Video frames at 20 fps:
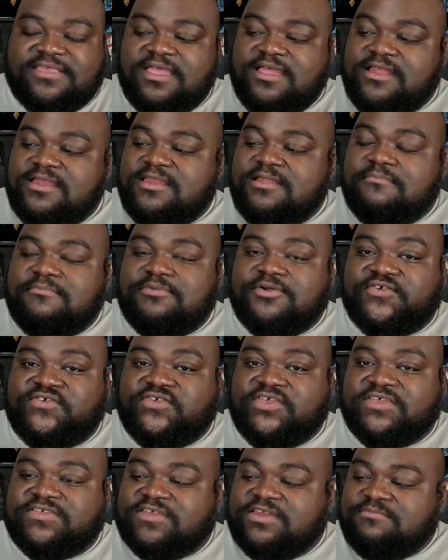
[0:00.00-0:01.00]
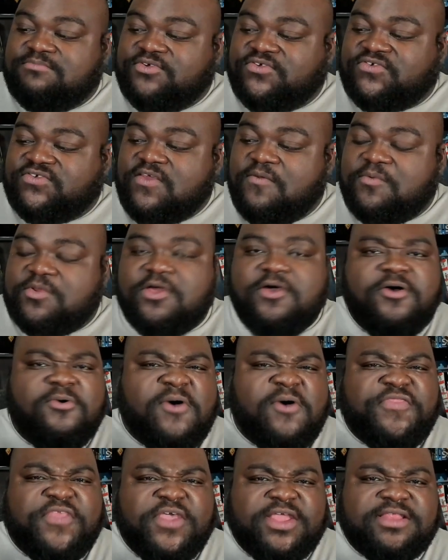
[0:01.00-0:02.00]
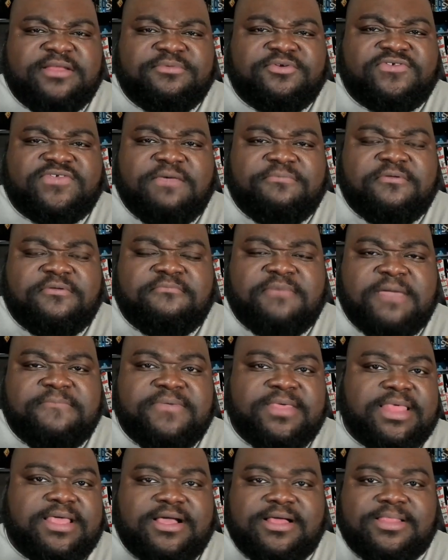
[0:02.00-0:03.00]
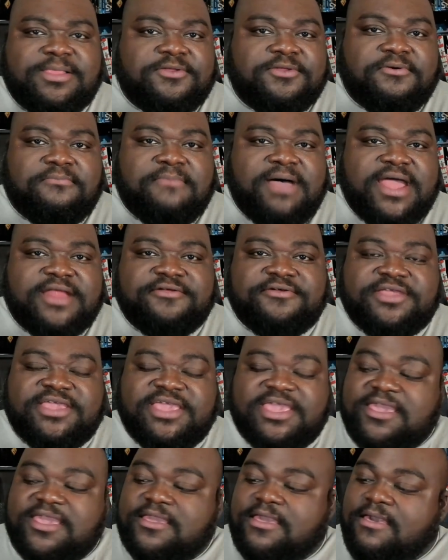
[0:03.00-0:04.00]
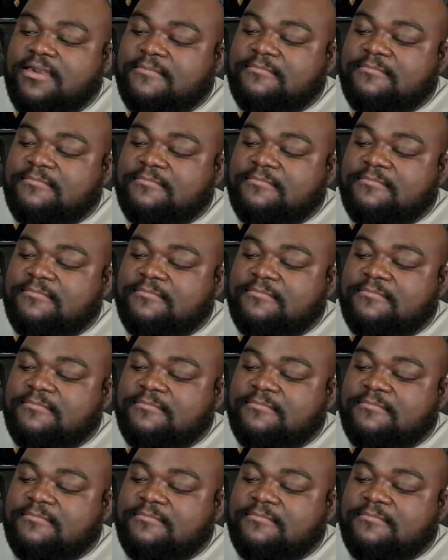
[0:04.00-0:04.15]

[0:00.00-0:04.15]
Number 6 and number 7. Well, I think number 7 might be like a little minor key,